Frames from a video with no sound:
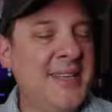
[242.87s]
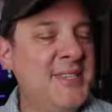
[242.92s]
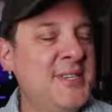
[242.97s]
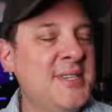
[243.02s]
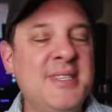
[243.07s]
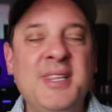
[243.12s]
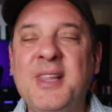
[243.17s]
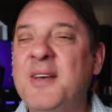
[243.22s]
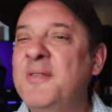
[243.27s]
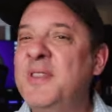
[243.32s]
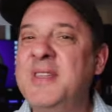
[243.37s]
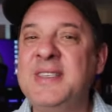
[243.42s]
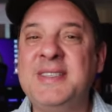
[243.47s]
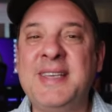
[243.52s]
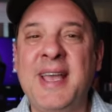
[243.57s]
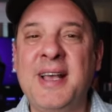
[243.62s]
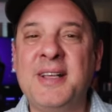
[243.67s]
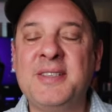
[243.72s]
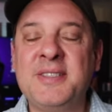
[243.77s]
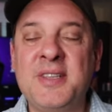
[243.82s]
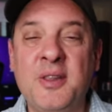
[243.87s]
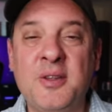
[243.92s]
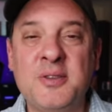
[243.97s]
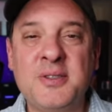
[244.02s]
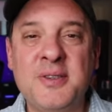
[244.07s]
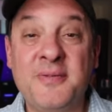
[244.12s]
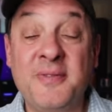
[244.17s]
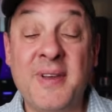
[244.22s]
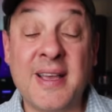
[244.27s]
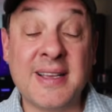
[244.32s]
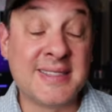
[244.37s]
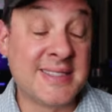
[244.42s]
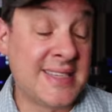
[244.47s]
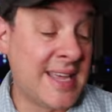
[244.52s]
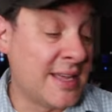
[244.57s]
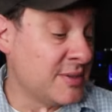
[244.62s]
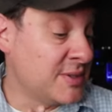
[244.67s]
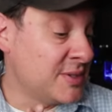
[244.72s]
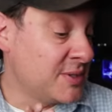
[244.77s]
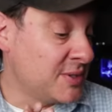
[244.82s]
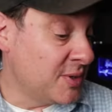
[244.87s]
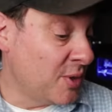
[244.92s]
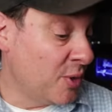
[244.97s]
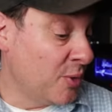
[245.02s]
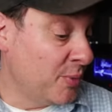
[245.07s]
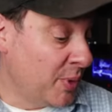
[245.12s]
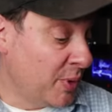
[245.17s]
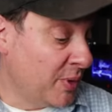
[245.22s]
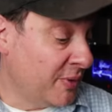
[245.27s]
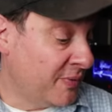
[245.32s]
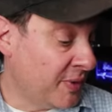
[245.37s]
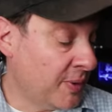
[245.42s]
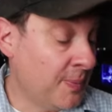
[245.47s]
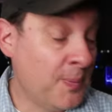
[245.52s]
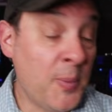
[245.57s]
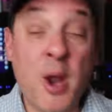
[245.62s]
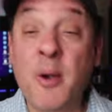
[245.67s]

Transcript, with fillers: I just love the tails on those effects. Sounds so beautiful.